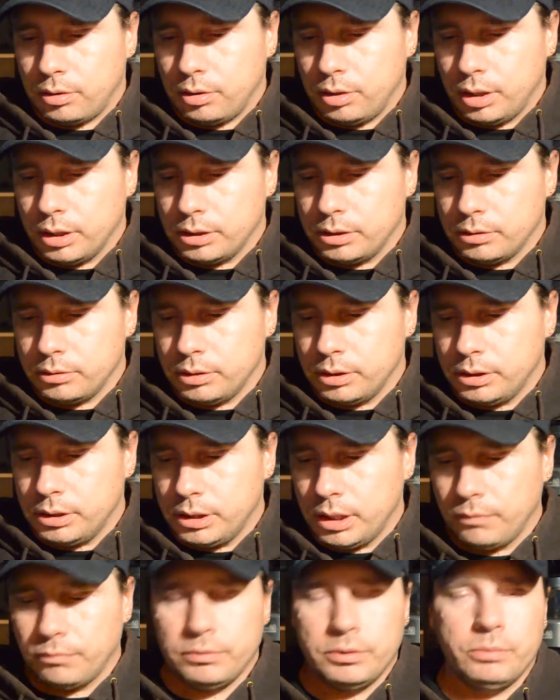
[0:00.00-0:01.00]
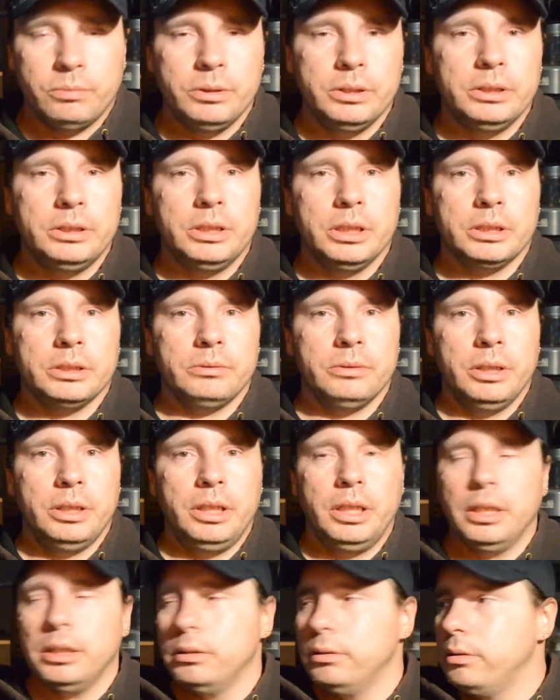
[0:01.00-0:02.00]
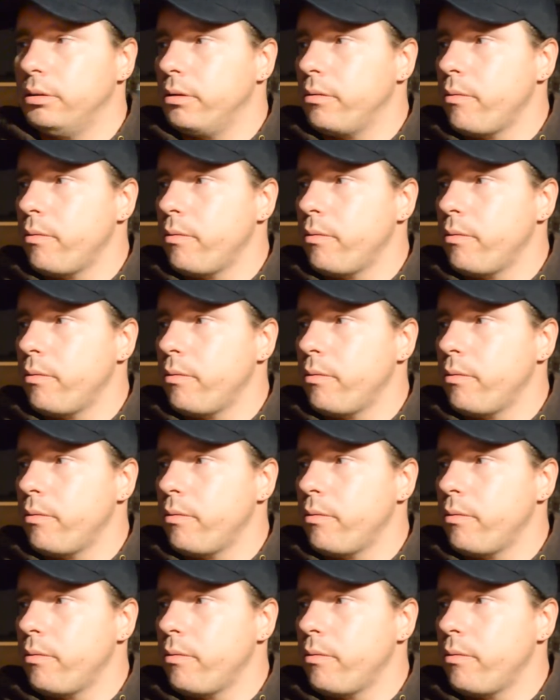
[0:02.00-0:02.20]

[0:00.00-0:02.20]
Like it's only 7:26 right now.